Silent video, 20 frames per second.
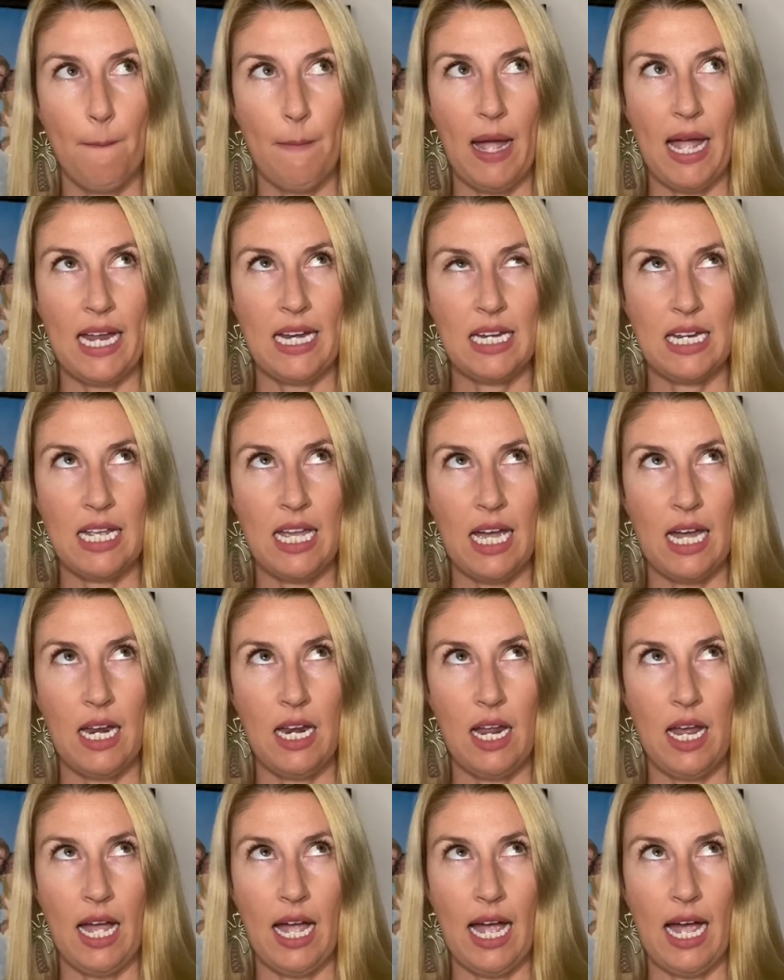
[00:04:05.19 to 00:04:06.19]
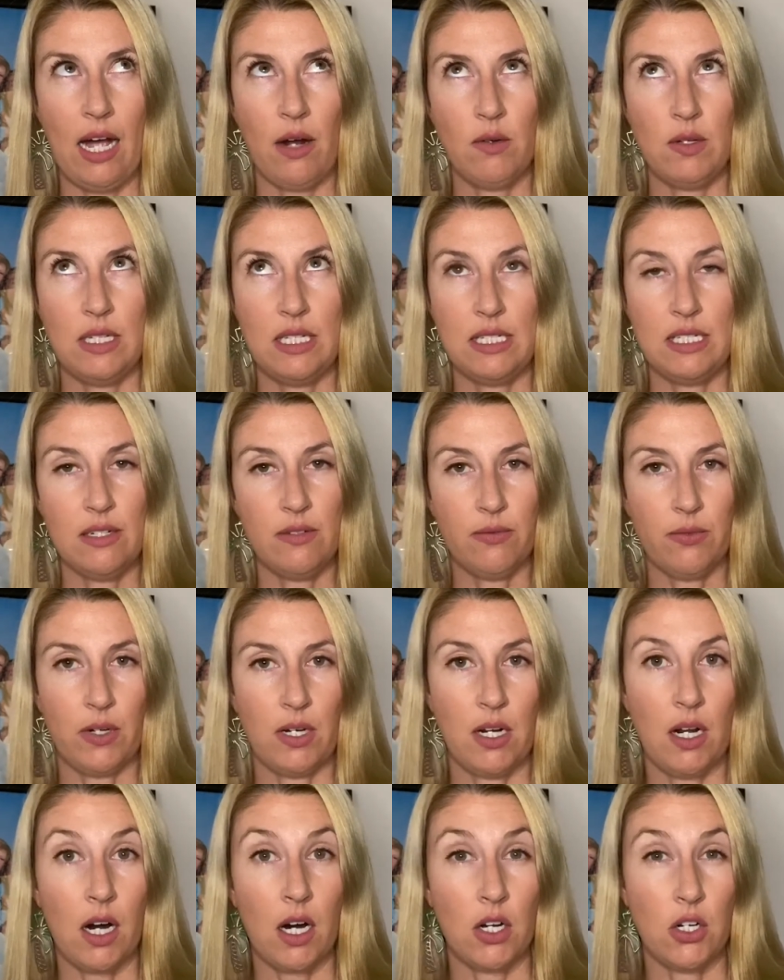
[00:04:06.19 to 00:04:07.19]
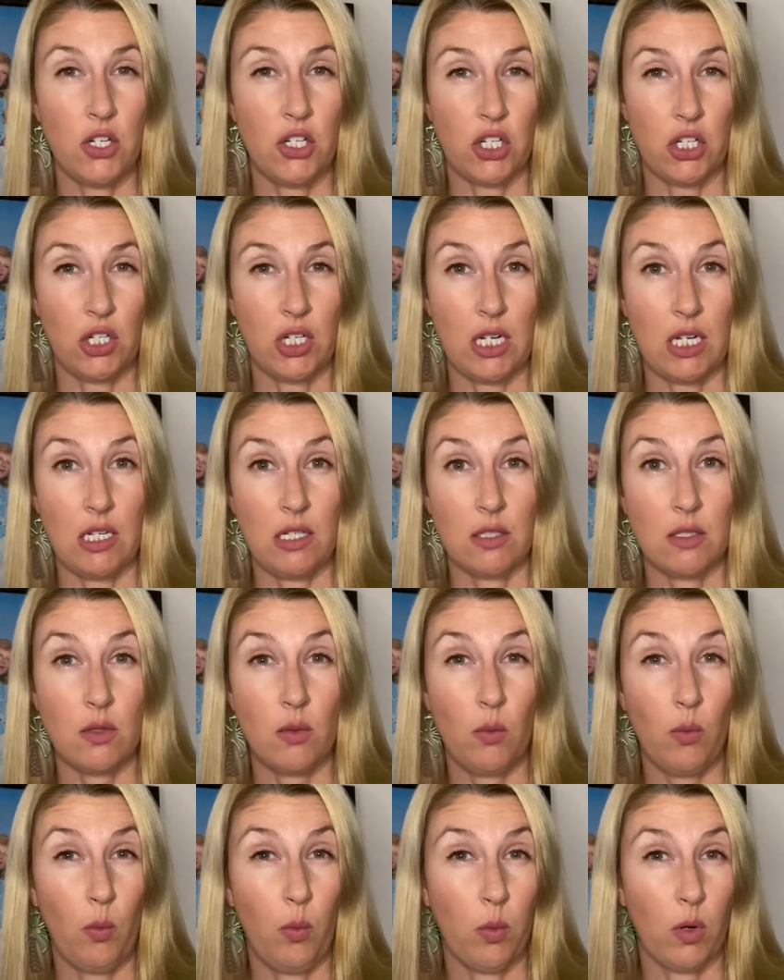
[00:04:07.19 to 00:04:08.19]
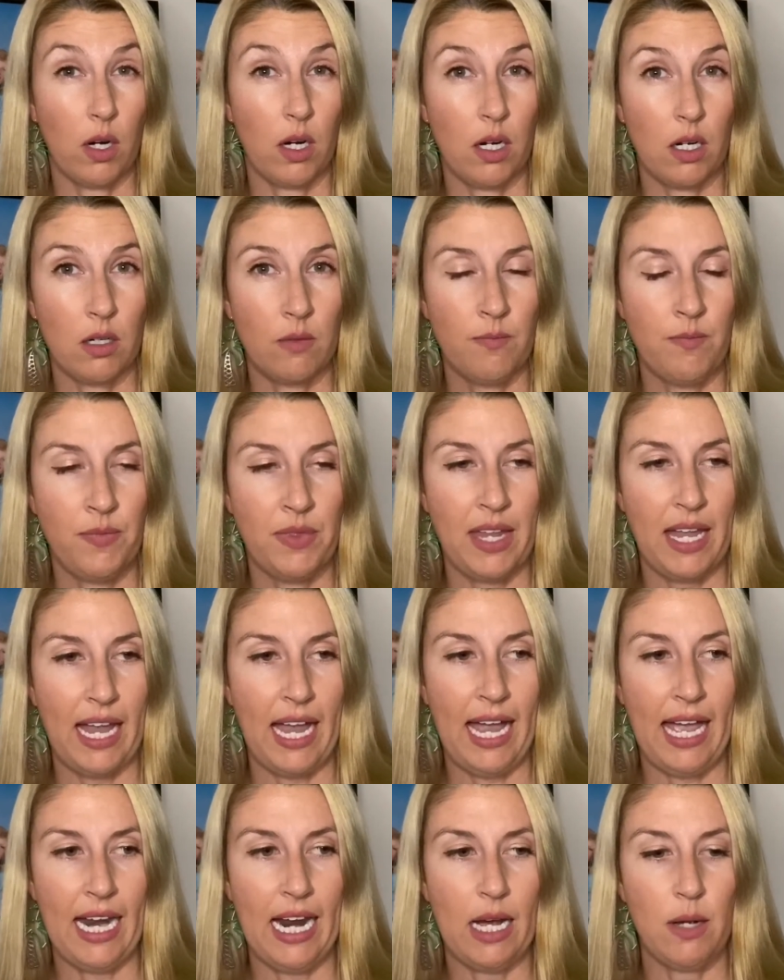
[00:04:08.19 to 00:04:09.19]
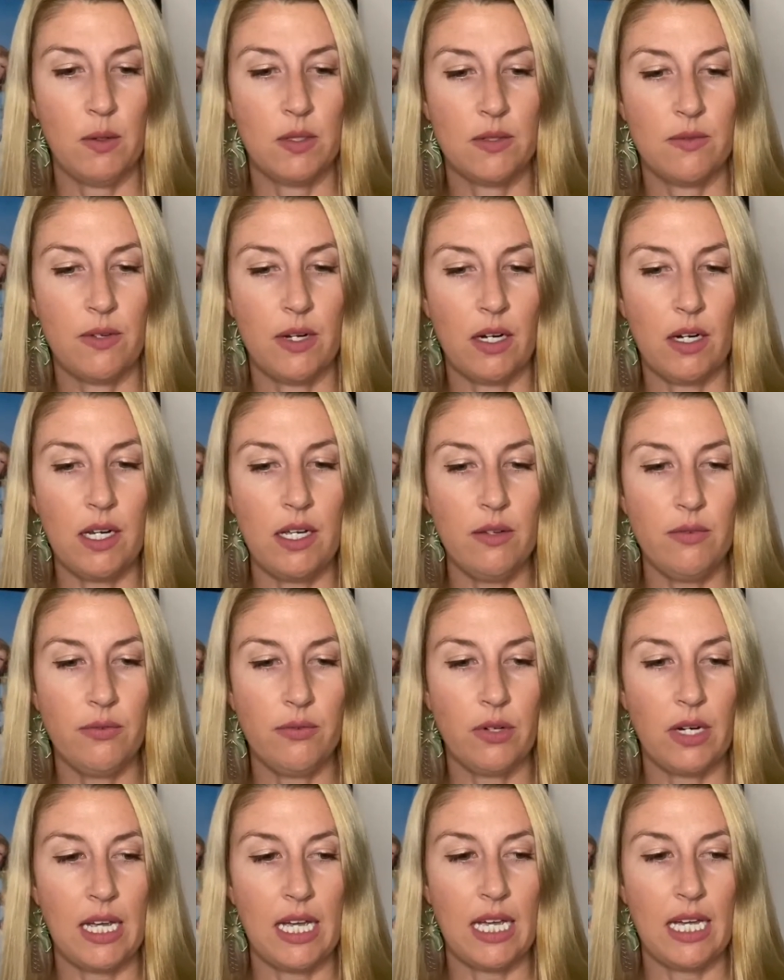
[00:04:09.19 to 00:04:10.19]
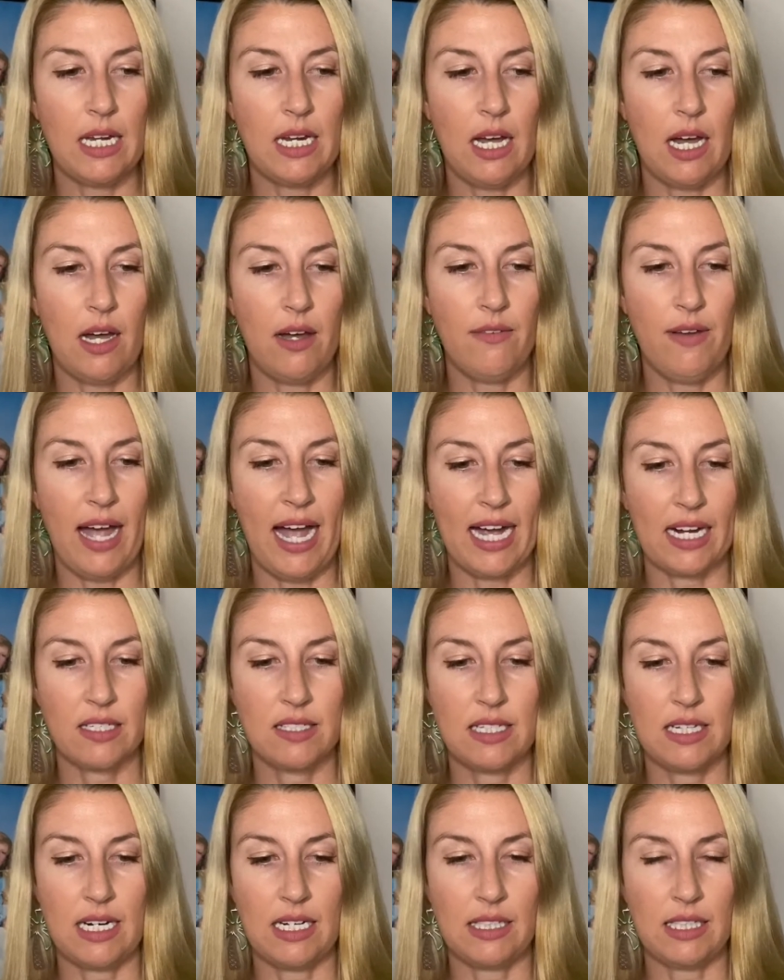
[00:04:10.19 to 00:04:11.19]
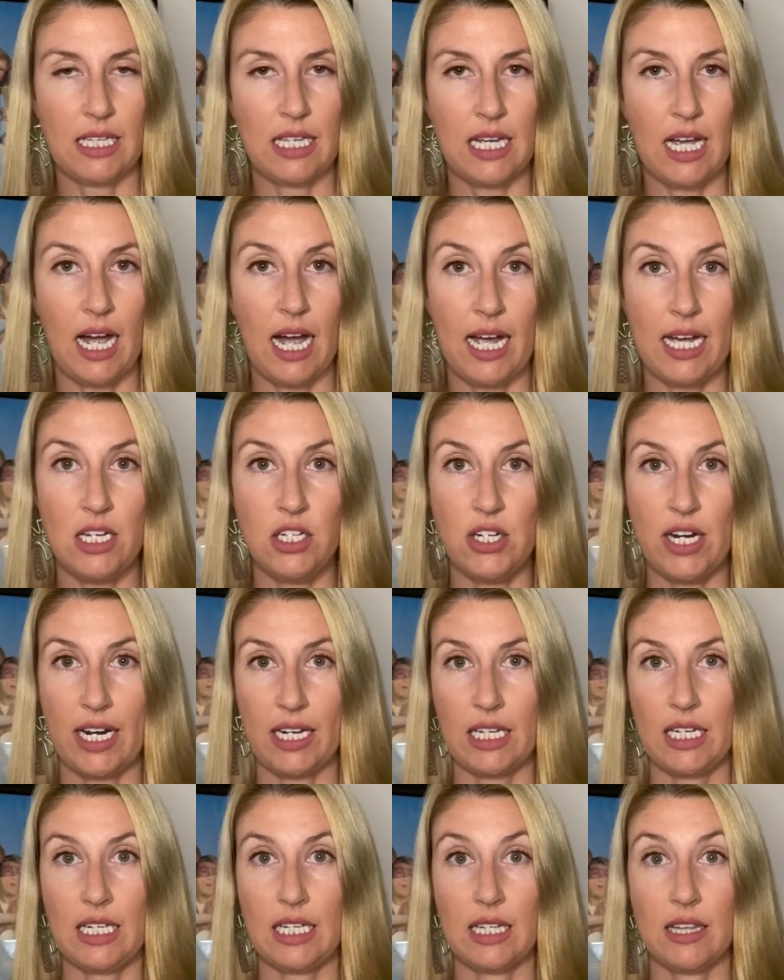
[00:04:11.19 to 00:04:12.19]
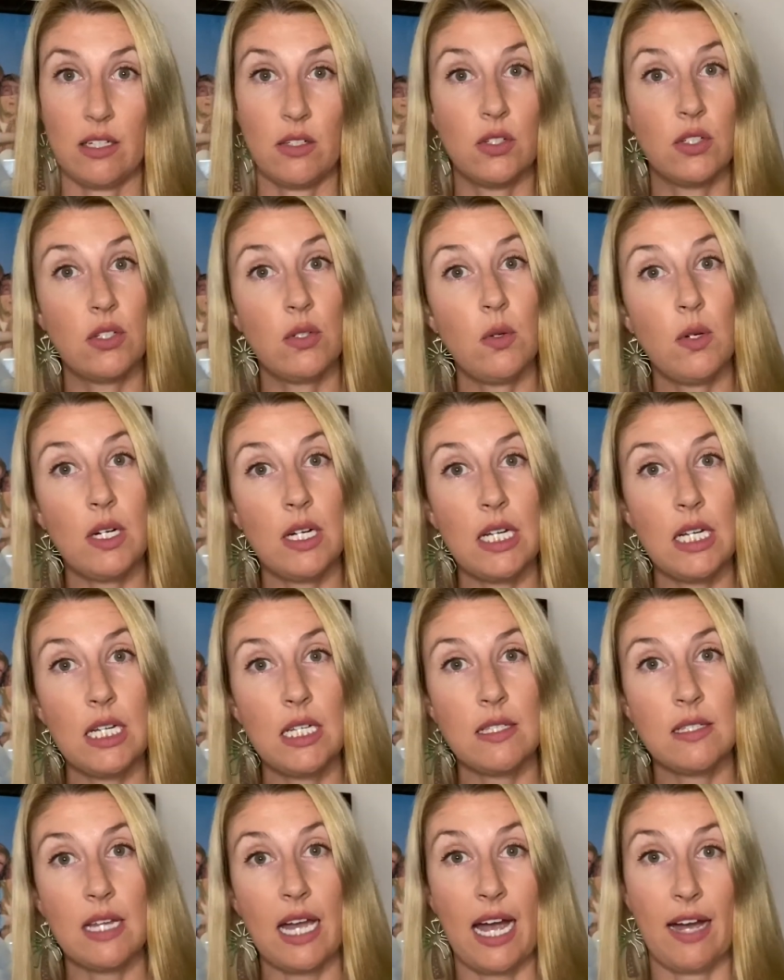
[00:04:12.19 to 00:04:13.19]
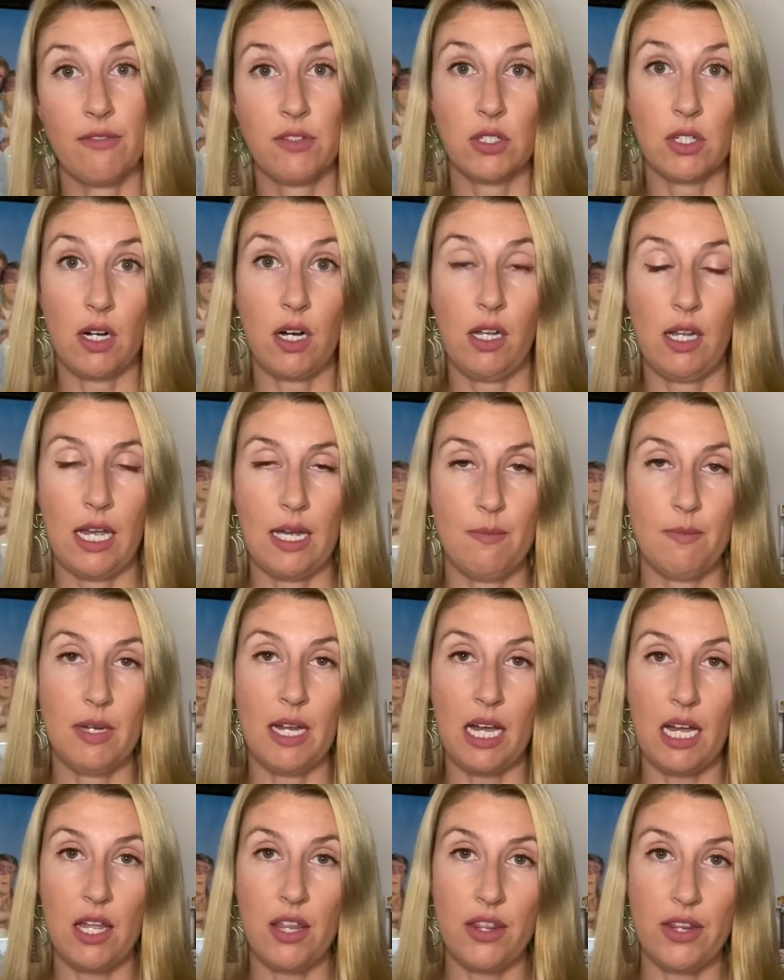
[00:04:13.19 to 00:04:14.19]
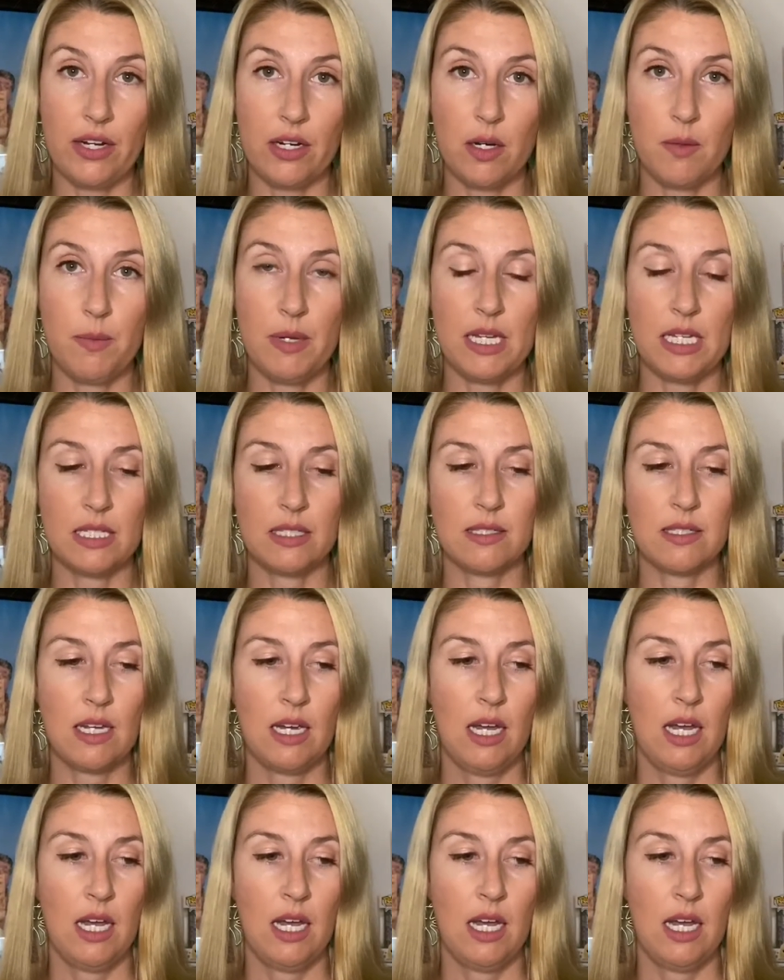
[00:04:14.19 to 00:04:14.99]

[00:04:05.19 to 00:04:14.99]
and yet how different our journeys were. And I was very afraid of accidentally hijacking their stories. After all, I'm not a therapist.